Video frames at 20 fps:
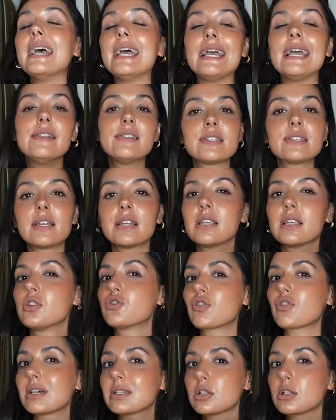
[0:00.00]
Instantly
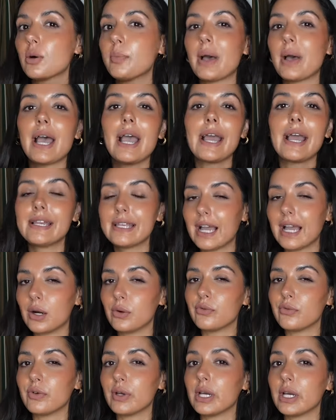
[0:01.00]
dress up any
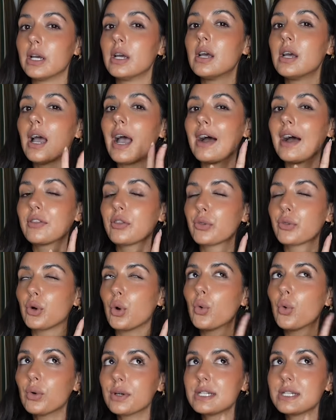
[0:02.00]
outfit. I think the
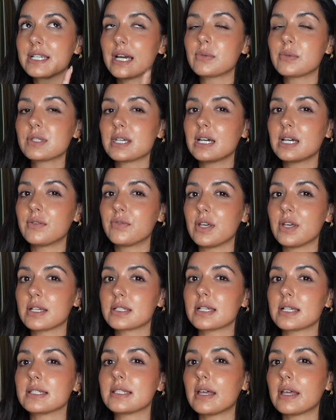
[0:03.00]
only downside of this
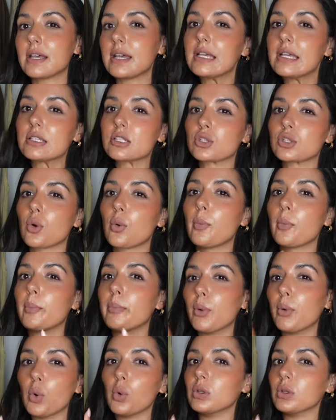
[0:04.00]
is that it is so
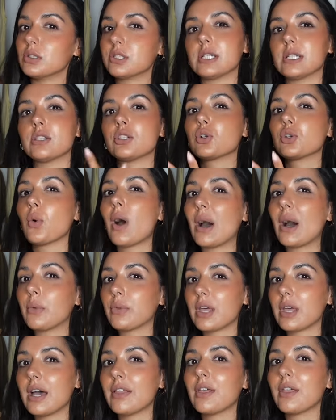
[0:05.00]
bold and so out
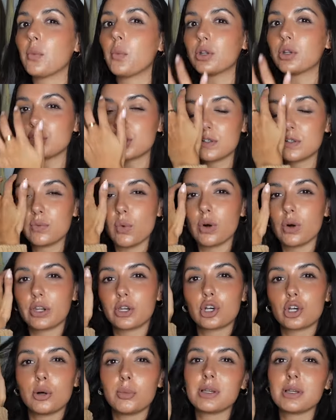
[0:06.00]
there that once you've worn it
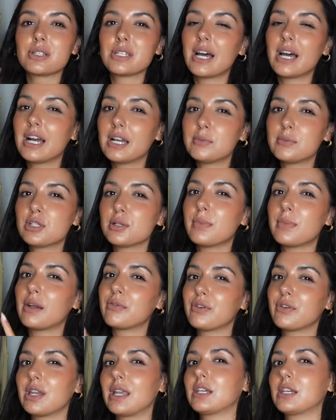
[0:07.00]
a couple of times, you might
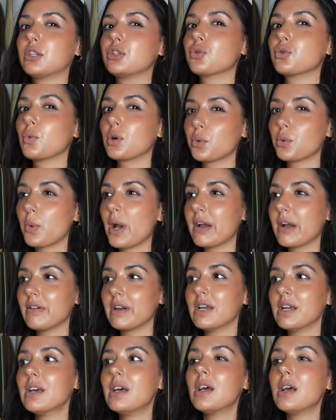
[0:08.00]
feel like you don't want to wear
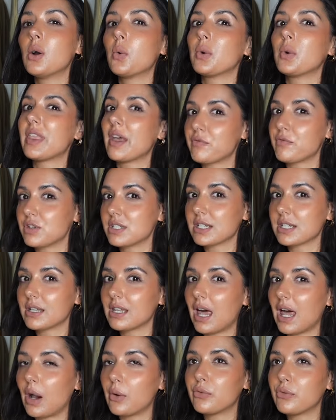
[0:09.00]
it with every
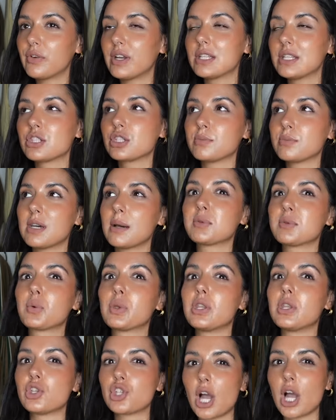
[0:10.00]
single outfit. And sometimes with
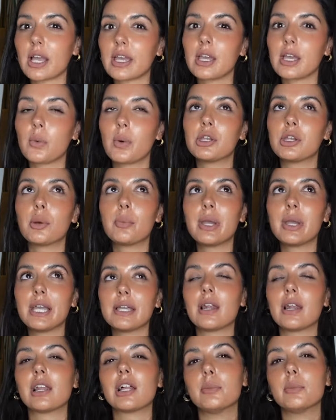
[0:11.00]
the jacket, when you're
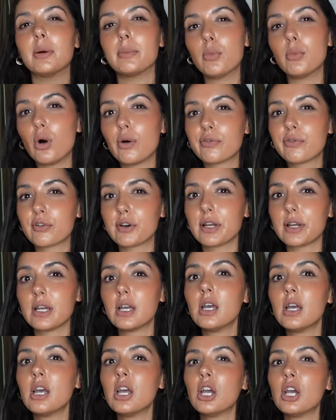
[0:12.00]
paying a little bit more for it,
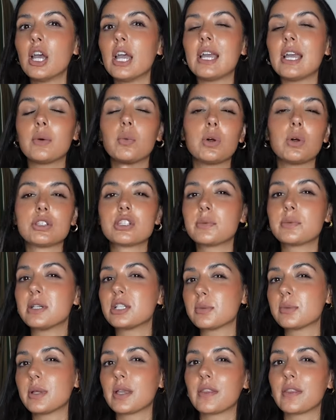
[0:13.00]
it wants to be
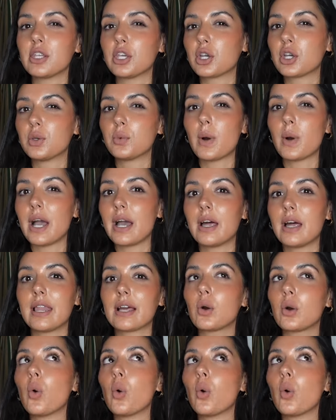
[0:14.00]
something that you can wear like